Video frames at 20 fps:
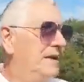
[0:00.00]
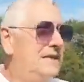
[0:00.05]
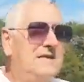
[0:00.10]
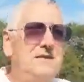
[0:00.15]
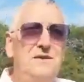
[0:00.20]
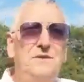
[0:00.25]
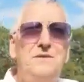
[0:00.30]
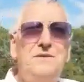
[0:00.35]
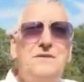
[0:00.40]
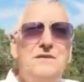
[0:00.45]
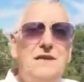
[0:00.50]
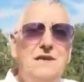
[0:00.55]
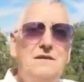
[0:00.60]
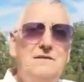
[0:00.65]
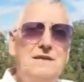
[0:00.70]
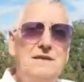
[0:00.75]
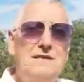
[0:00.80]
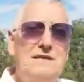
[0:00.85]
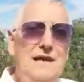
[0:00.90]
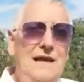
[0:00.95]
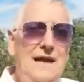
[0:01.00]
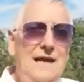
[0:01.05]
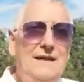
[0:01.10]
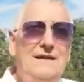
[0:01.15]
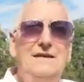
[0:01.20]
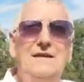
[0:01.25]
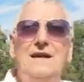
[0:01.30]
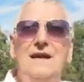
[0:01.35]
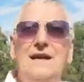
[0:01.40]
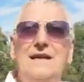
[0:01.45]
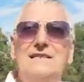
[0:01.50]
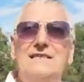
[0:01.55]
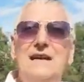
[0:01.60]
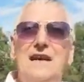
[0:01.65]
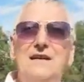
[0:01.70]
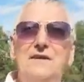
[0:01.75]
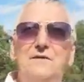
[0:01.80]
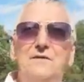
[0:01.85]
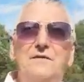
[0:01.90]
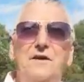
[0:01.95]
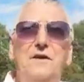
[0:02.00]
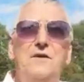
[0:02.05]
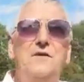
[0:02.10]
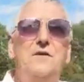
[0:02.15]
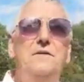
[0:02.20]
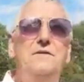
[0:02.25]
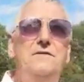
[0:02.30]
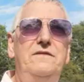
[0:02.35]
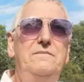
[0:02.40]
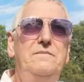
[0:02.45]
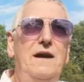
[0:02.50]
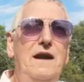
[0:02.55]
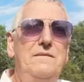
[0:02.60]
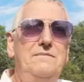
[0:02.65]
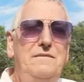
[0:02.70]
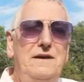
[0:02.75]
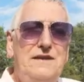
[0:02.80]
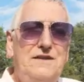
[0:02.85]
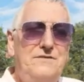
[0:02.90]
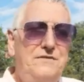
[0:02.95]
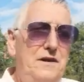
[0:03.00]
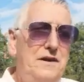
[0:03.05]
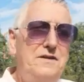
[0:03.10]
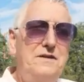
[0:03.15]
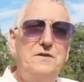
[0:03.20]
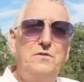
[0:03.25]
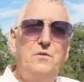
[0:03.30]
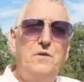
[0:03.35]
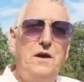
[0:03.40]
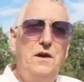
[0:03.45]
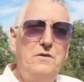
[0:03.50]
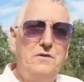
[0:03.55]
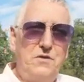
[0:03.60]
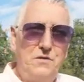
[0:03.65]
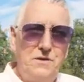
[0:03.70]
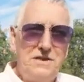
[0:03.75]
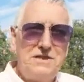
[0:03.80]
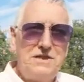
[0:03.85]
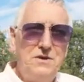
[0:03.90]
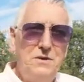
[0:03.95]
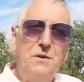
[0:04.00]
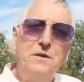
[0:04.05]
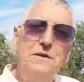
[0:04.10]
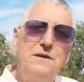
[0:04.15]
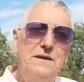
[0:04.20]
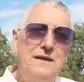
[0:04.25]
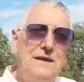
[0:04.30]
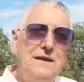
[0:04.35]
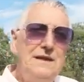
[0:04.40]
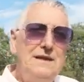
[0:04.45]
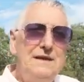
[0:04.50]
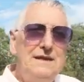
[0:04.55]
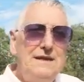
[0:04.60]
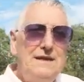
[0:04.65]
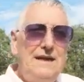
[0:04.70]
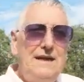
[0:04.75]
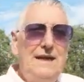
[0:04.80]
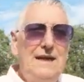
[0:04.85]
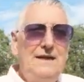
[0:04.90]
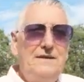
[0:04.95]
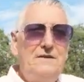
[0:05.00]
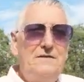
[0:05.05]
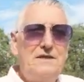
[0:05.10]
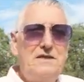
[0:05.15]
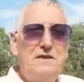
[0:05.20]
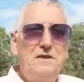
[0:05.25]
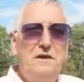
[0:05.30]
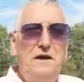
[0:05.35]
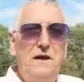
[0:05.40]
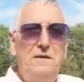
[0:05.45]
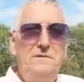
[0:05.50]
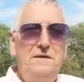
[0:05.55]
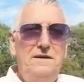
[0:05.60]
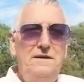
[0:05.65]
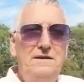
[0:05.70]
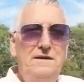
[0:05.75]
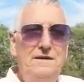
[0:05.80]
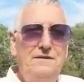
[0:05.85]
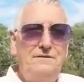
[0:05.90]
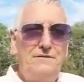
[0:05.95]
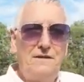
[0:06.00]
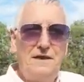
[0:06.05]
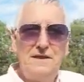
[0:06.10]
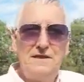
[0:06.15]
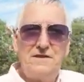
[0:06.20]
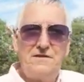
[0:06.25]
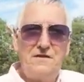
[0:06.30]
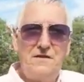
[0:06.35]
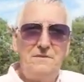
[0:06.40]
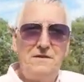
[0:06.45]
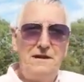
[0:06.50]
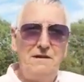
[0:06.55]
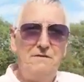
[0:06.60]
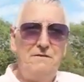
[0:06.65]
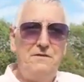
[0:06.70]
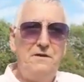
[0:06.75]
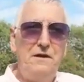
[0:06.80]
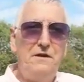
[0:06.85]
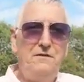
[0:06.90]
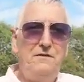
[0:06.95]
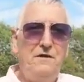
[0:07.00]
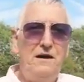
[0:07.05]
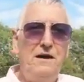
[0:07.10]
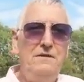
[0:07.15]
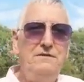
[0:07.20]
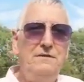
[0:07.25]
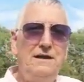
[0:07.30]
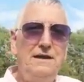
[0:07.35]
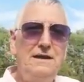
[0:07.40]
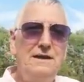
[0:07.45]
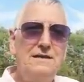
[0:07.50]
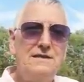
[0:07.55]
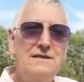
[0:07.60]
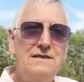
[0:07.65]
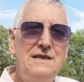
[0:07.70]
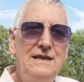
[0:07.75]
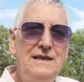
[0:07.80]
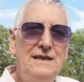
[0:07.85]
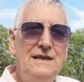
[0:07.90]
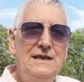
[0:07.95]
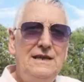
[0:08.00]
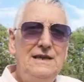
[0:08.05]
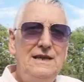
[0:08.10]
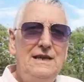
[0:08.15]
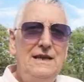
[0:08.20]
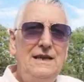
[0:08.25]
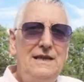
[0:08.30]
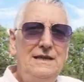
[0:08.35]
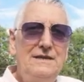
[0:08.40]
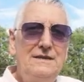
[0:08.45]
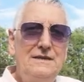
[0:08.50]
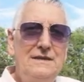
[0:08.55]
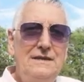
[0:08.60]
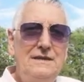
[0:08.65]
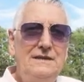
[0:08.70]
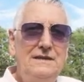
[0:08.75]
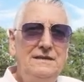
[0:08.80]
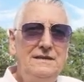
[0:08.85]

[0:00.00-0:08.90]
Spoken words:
But it's also the day that I attend a funeral for my best friend in the world, Chris Cook. And Chris and I have been friends for about 35 years. And